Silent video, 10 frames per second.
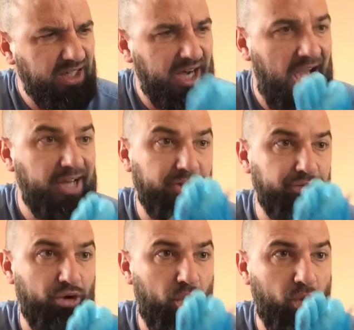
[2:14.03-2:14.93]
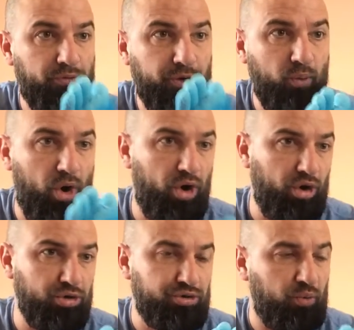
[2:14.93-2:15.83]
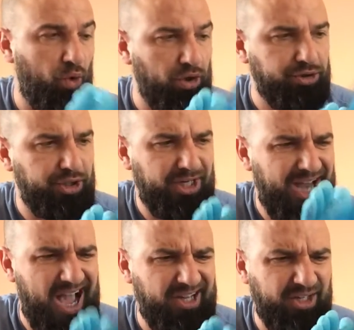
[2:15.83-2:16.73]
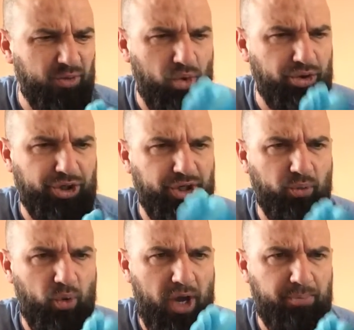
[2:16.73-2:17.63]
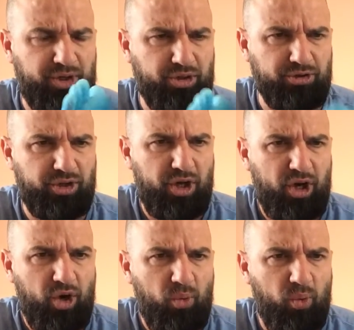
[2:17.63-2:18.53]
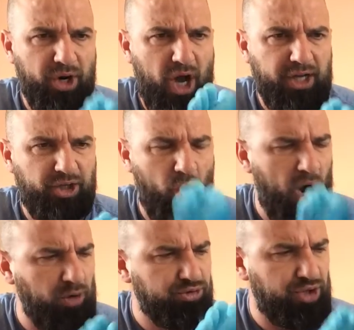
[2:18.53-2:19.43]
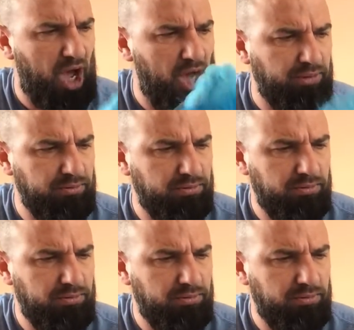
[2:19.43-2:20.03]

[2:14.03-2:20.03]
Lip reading: And I didn't know if it was or wasn't, and I didn't want to get wet because when I go outside